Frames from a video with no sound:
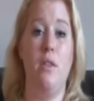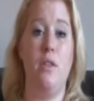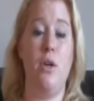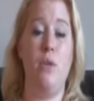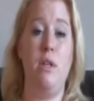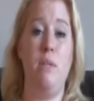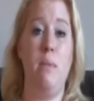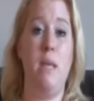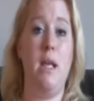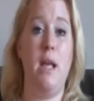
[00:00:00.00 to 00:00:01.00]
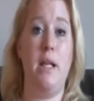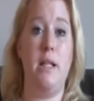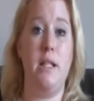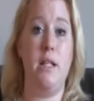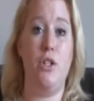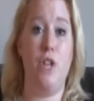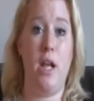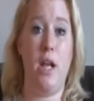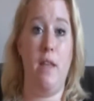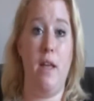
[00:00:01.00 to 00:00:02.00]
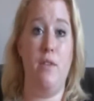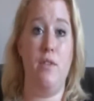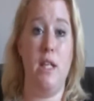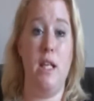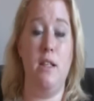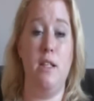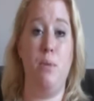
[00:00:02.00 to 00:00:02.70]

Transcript: There's only me, Andy and Jay that have seen this